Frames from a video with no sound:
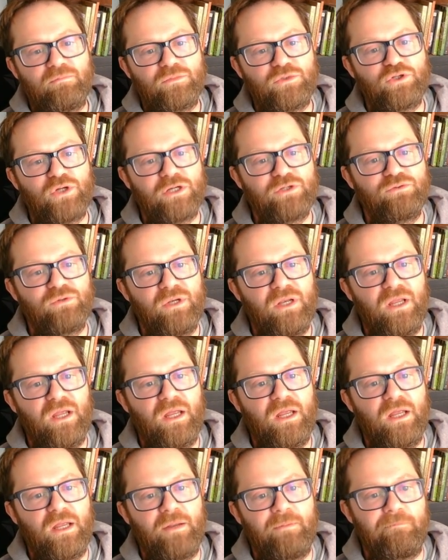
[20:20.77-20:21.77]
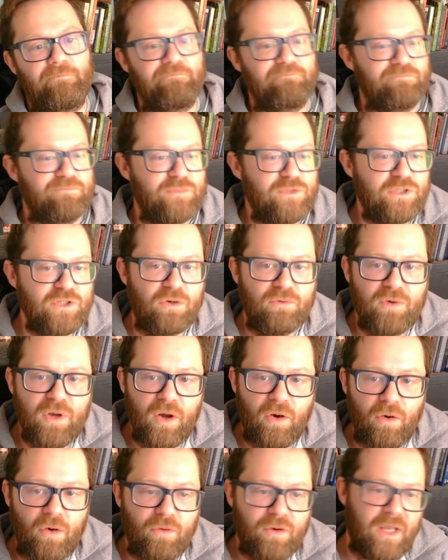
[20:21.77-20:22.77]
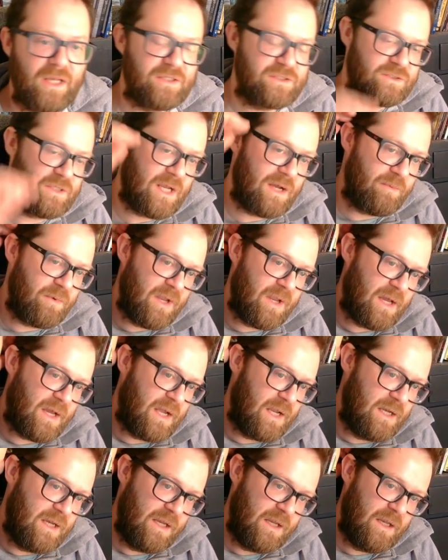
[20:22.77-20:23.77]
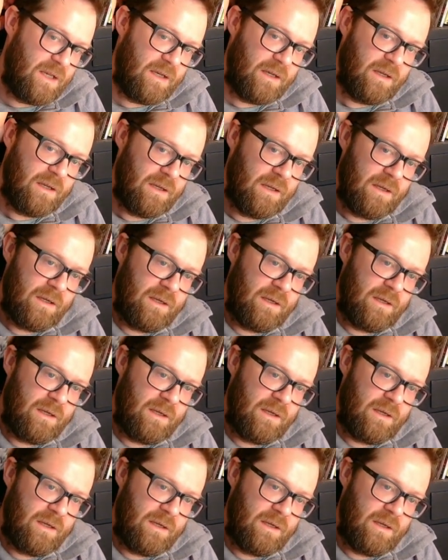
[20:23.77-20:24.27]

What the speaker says: Directory name, don't know. Okay, so now behind in,